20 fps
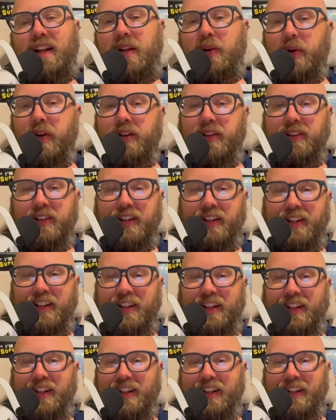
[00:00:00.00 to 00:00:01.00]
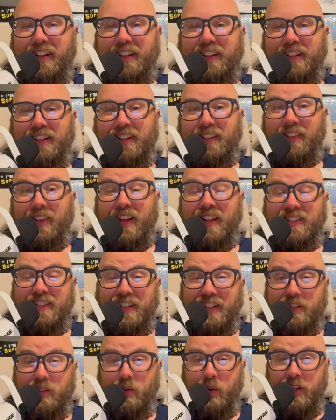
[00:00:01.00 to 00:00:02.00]
anyway, we got
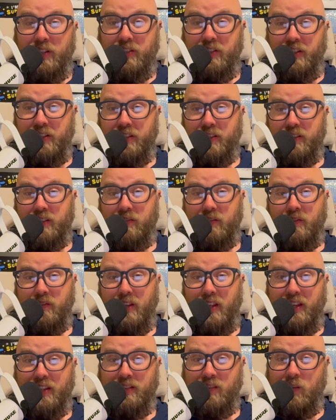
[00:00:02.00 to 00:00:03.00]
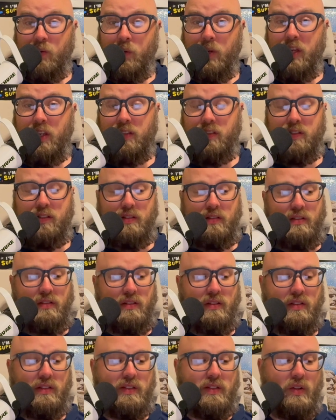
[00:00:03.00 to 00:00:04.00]
six questions for the last two weeks.
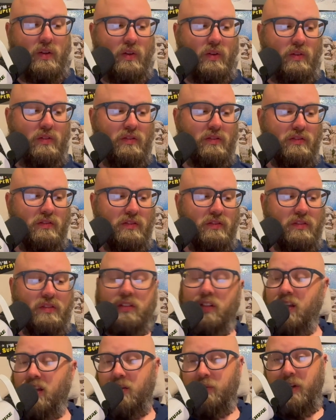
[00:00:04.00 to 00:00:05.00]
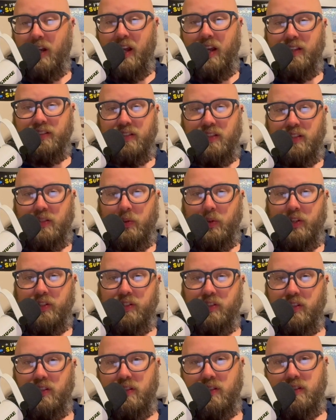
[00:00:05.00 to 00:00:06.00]
So I'm going to ask these
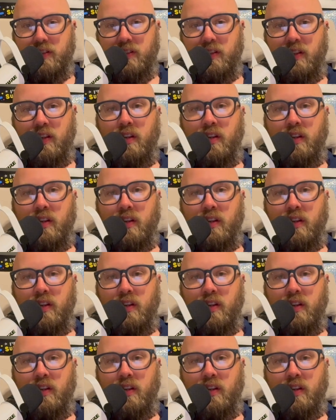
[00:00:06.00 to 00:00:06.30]
questions.